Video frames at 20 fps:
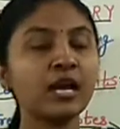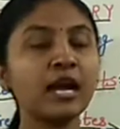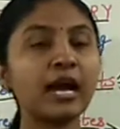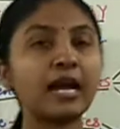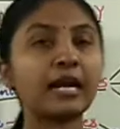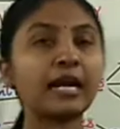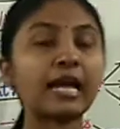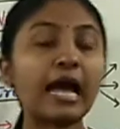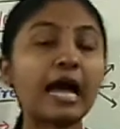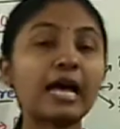
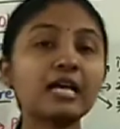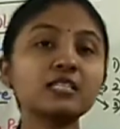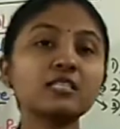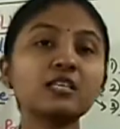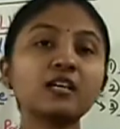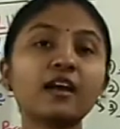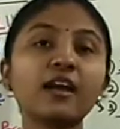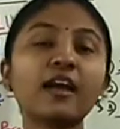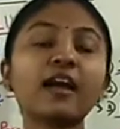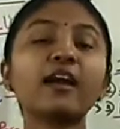and as
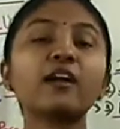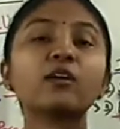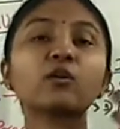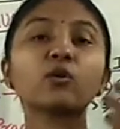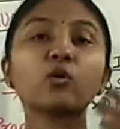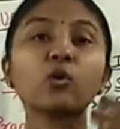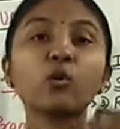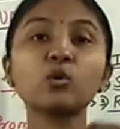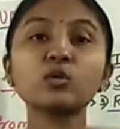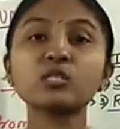the air
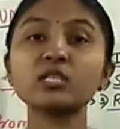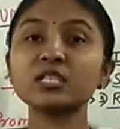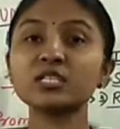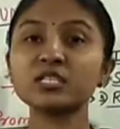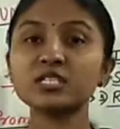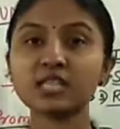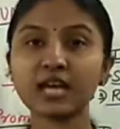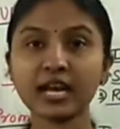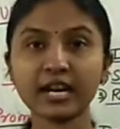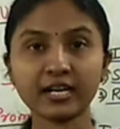goes
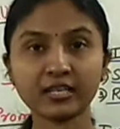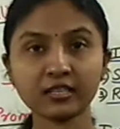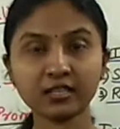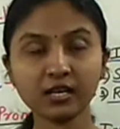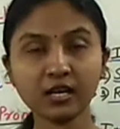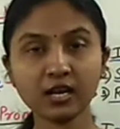inside the